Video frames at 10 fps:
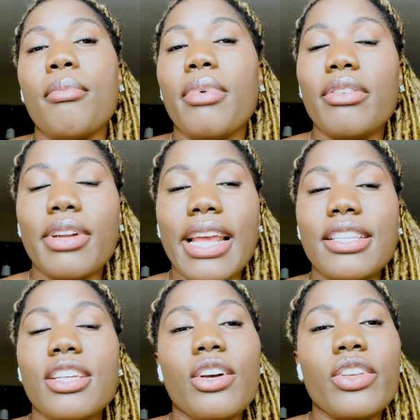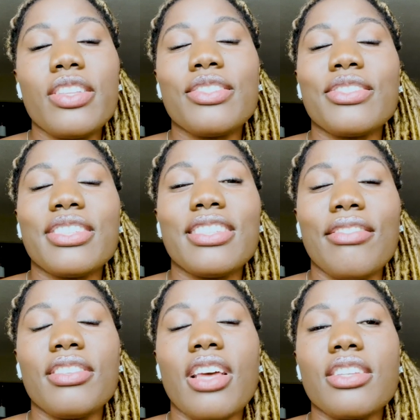But when I tell you this was
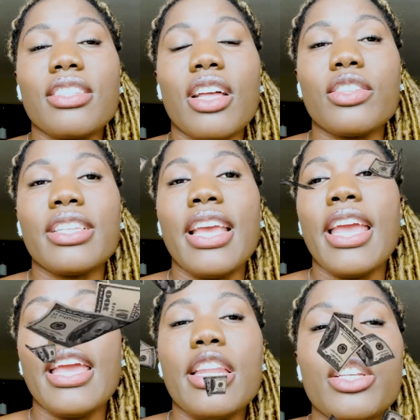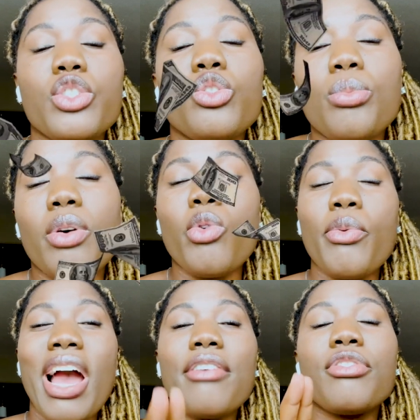$7,000, it is true. But we
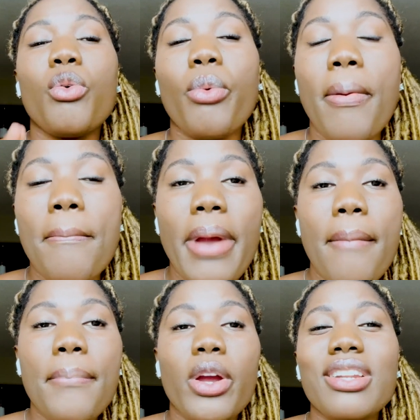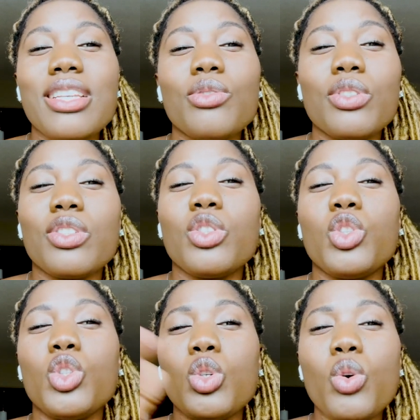have to remember this was
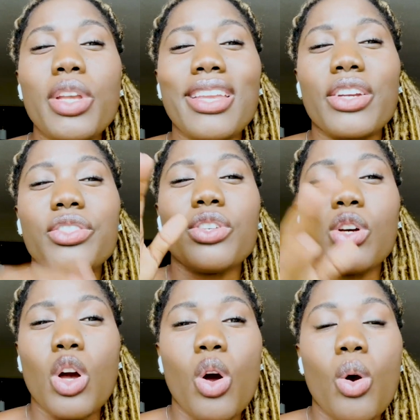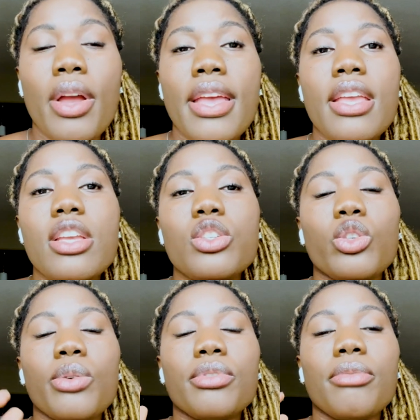2 years ago. In
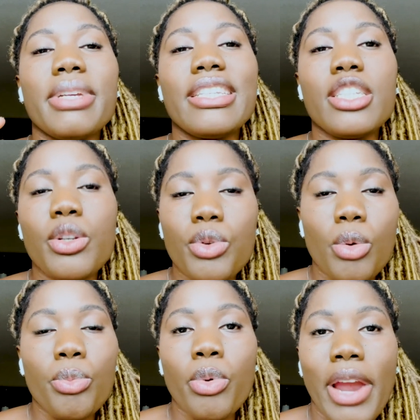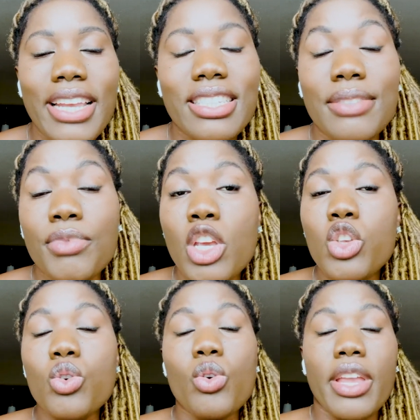terms of material pricing,
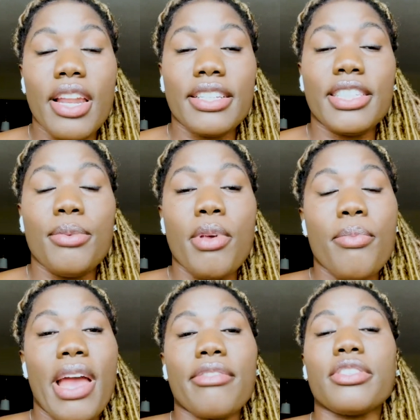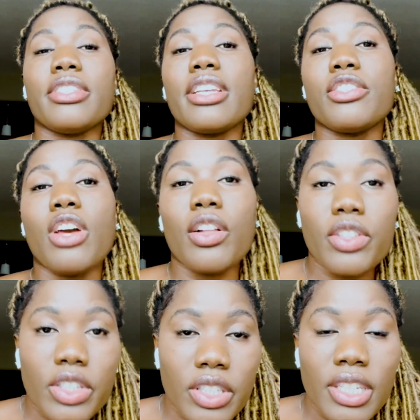you get a cement bag for
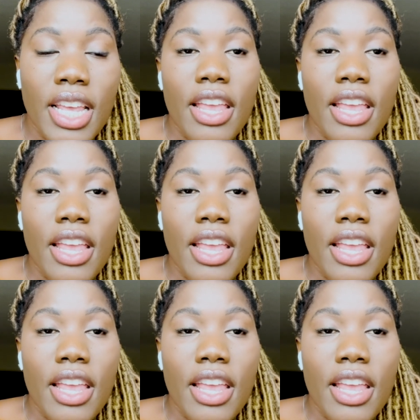$6.